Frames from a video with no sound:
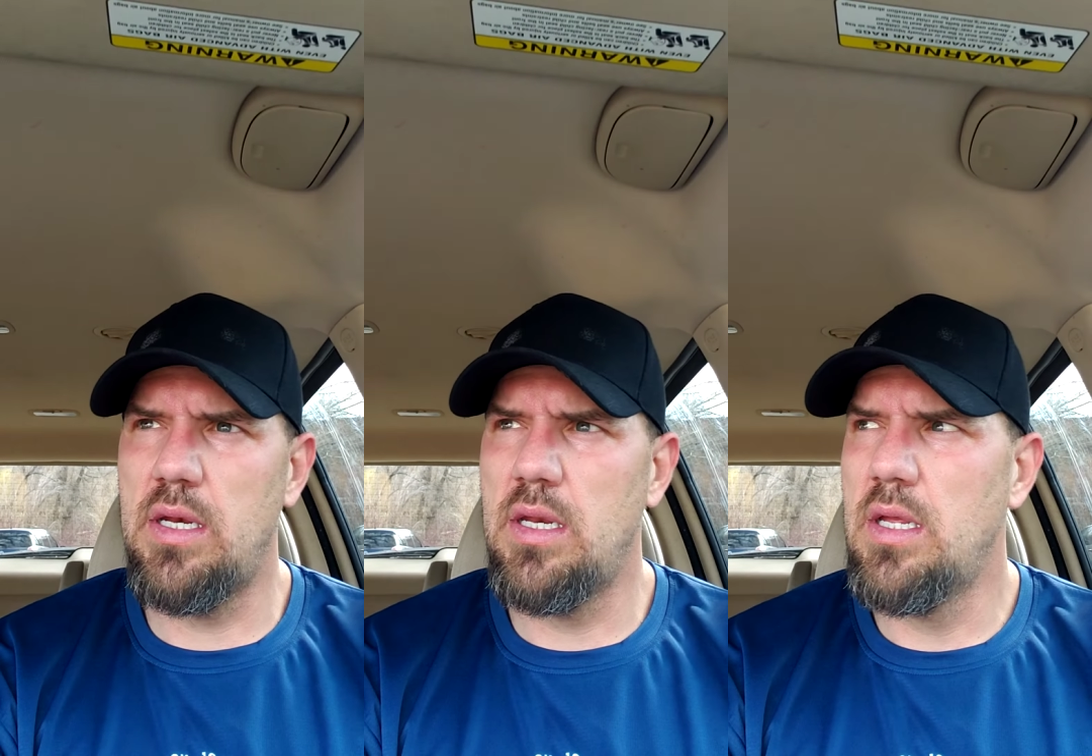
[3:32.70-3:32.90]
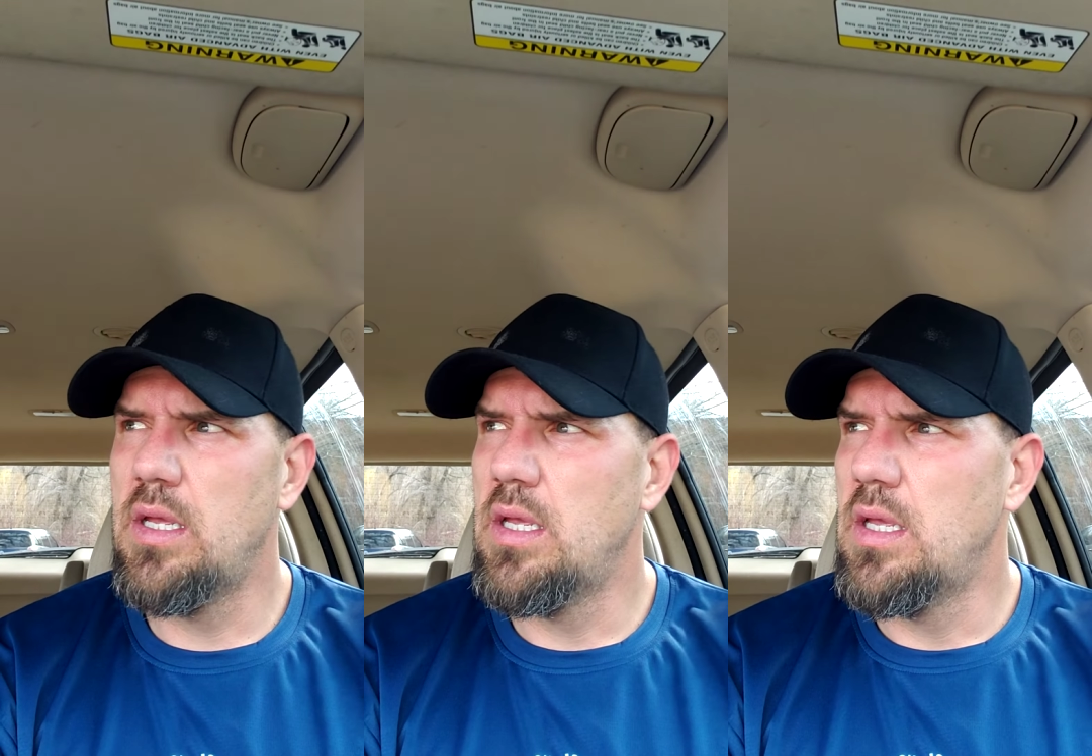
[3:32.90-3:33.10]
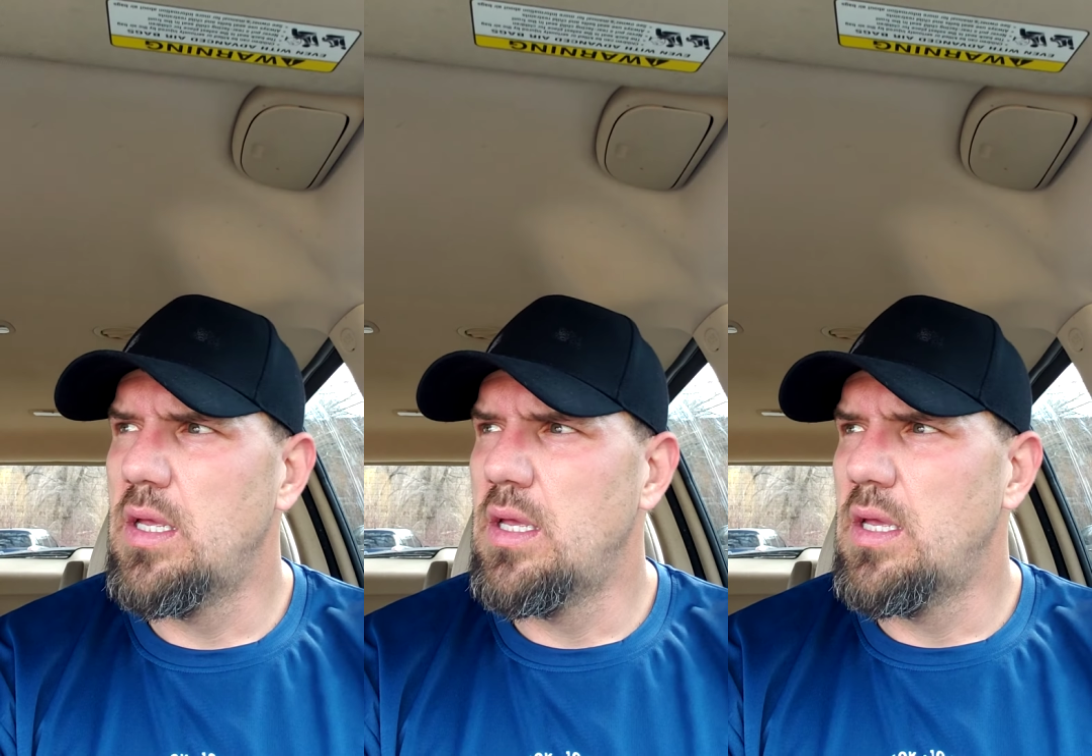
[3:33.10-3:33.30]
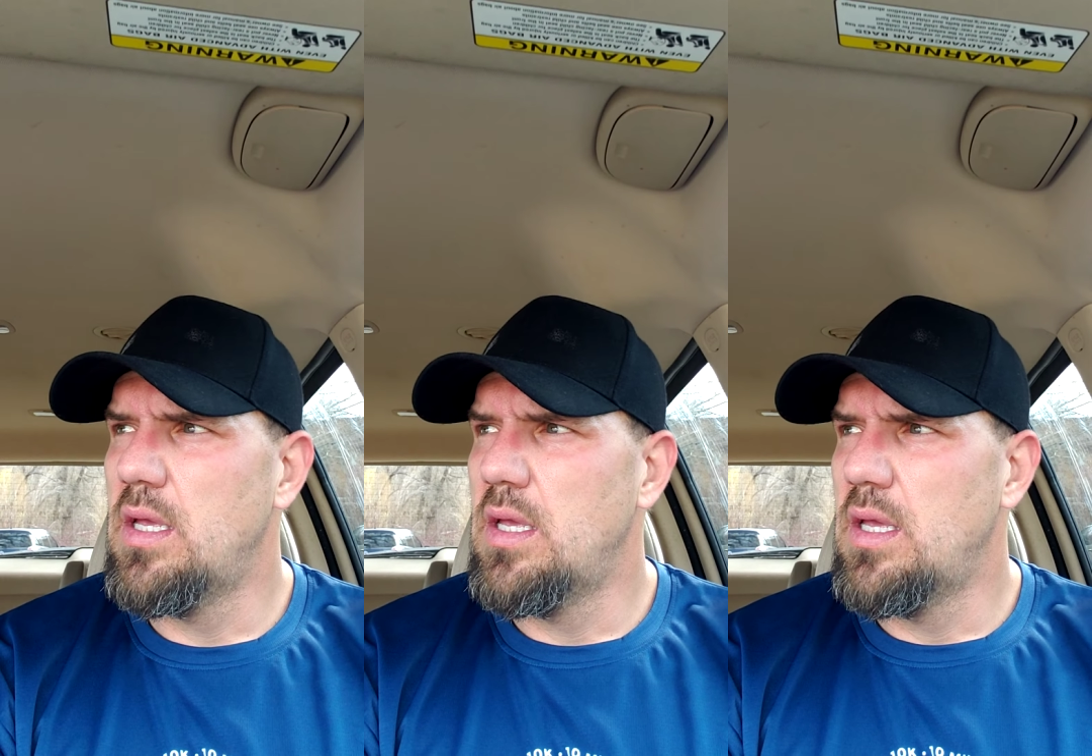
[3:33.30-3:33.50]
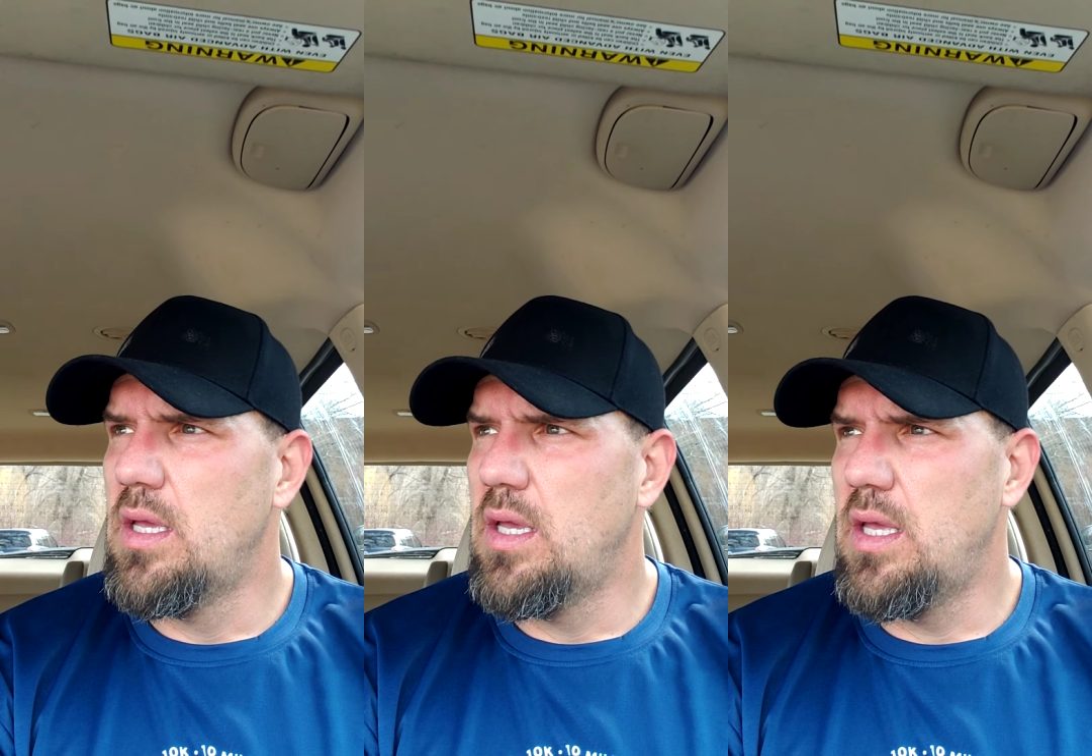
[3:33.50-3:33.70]
and
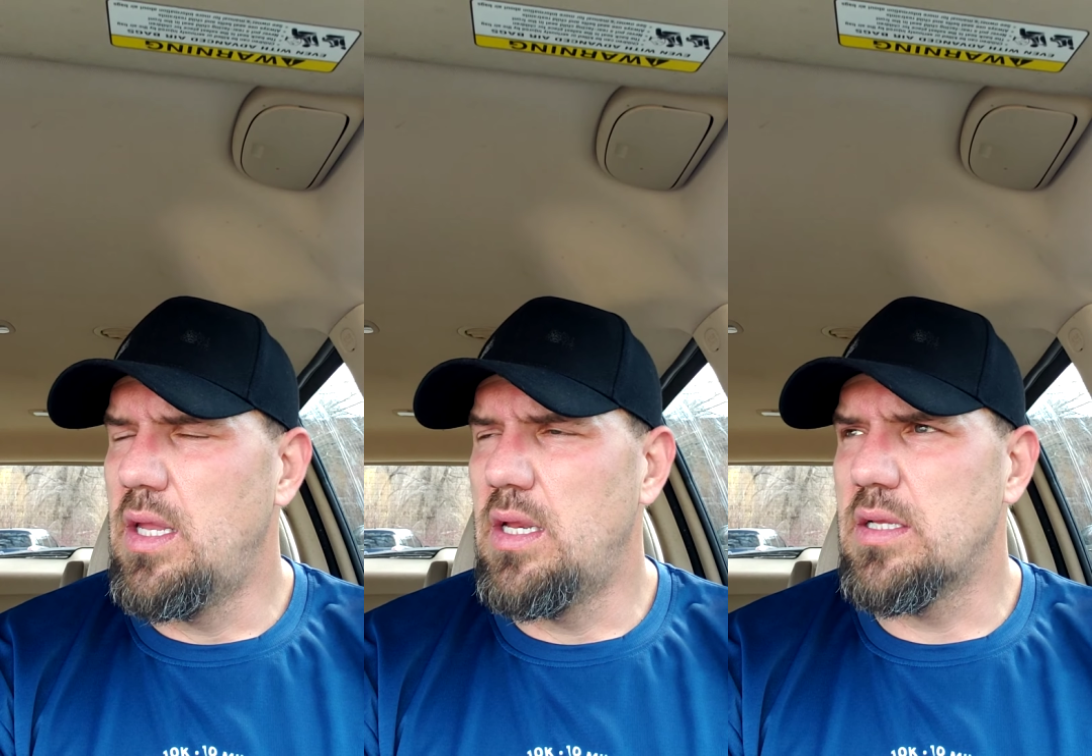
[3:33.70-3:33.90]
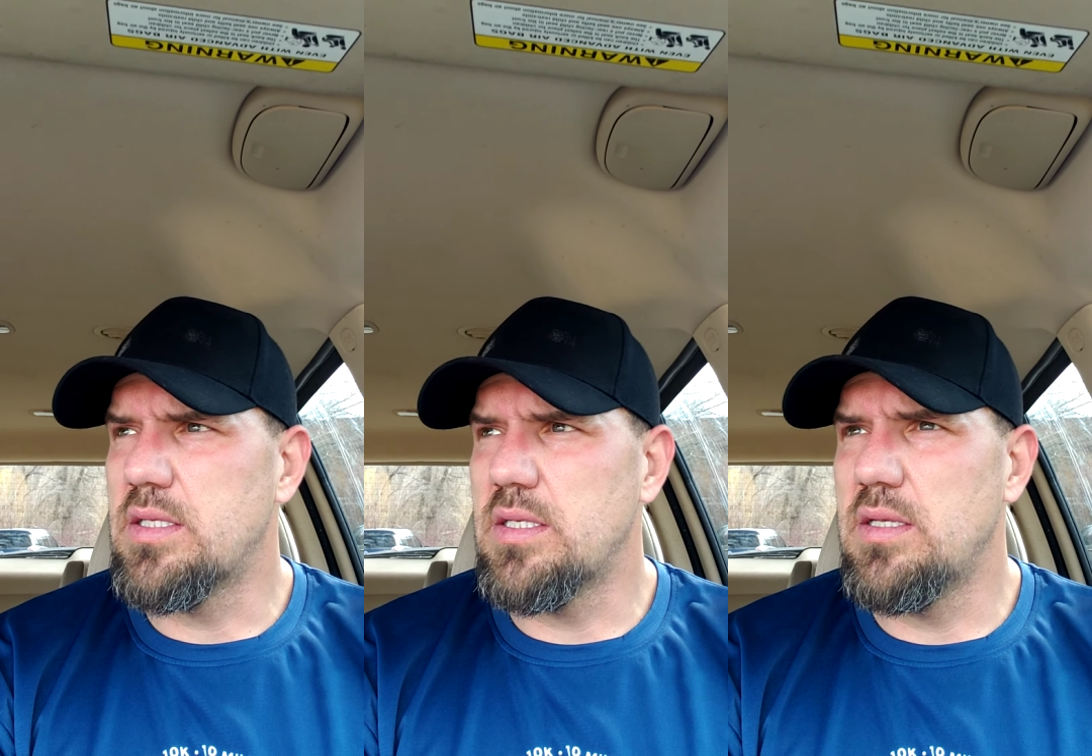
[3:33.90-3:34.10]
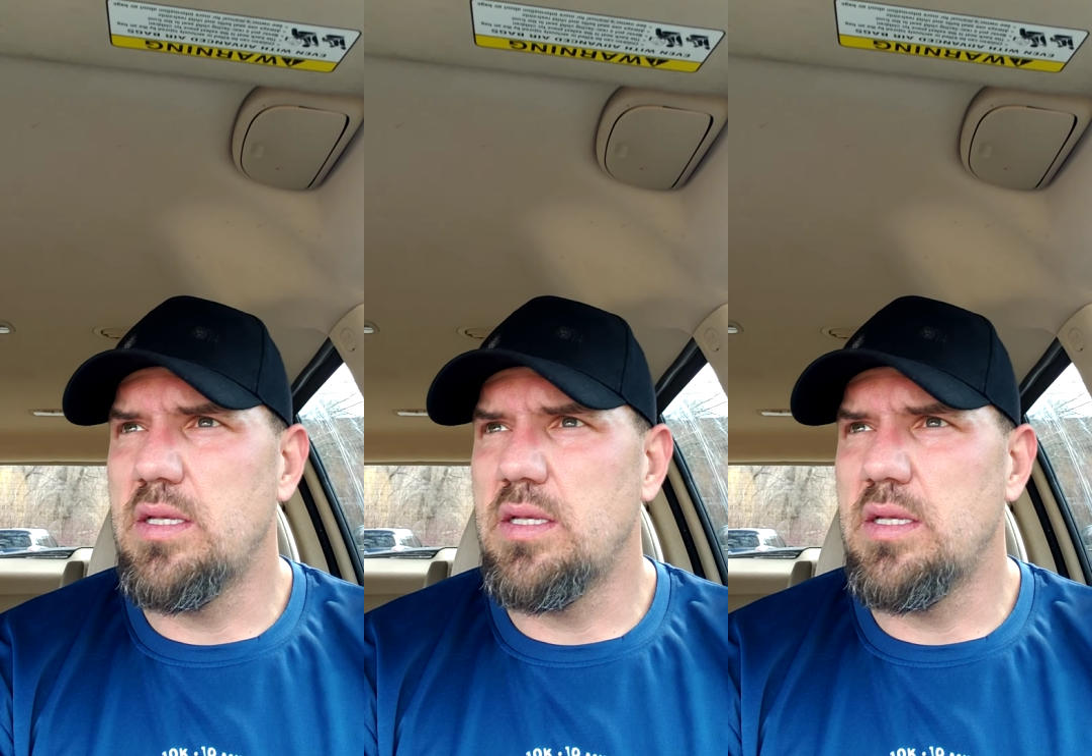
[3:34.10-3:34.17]
and it's a,